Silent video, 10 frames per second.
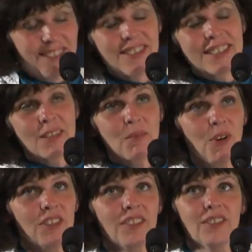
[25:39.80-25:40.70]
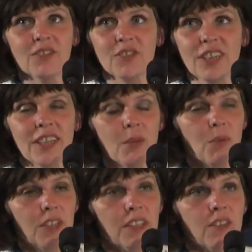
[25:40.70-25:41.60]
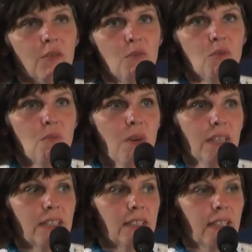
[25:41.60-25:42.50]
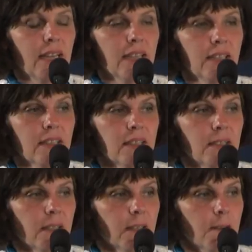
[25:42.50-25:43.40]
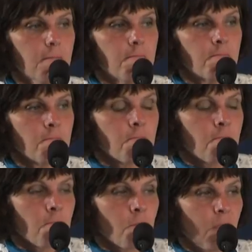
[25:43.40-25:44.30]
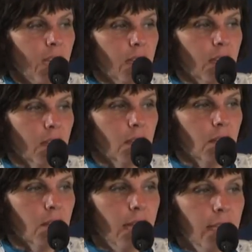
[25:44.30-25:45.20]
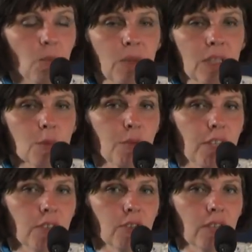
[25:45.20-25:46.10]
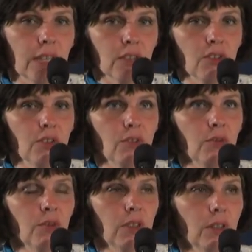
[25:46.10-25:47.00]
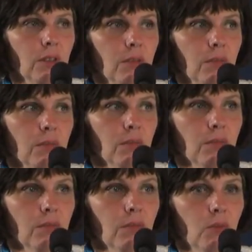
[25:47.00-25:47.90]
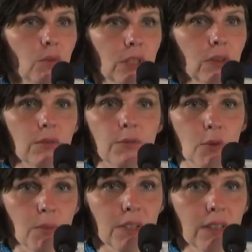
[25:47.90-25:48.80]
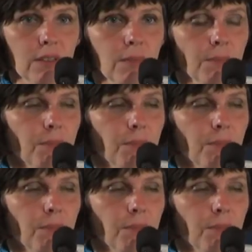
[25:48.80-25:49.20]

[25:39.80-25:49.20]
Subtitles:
interesting process of creating a political movement, and 8 weeks prior to elections, we formed it.